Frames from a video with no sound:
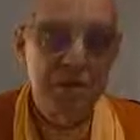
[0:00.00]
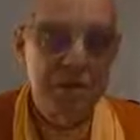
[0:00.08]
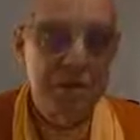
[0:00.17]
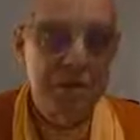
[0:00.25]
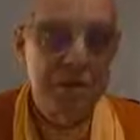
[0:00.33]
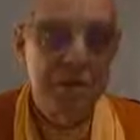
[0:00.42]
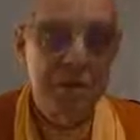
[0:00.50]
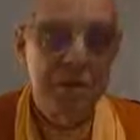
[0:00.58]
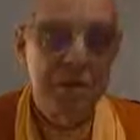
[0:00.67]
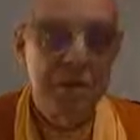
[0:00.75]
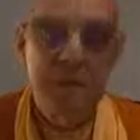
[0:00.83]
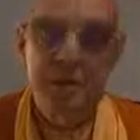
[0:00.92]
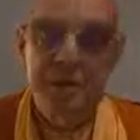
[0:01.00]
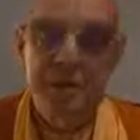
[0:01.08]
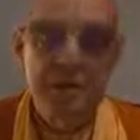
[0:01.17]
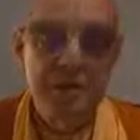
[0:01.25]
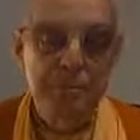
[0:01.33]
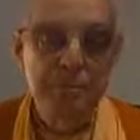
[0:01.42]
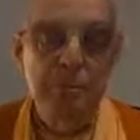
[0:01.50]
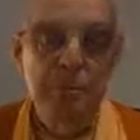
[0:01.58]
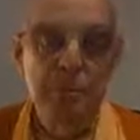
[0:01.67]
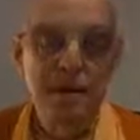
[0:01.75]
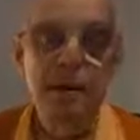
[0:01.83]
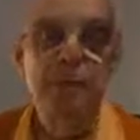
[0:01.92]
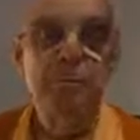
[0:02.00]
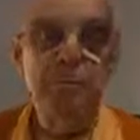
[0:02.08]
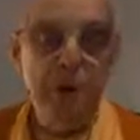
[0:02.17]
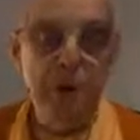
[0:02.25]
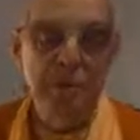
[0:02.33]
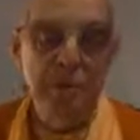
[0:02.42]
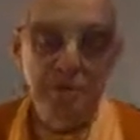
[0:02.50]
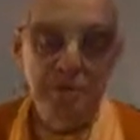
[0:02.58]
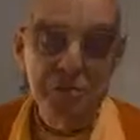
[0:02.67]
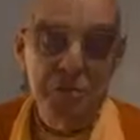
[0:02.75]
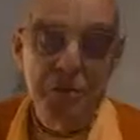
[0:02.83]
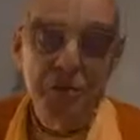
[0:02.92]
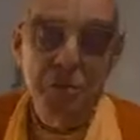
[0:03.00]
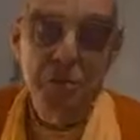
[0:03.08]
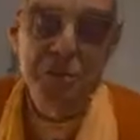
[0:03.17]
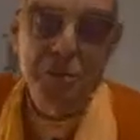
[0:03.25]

theory, is simply creating problems to be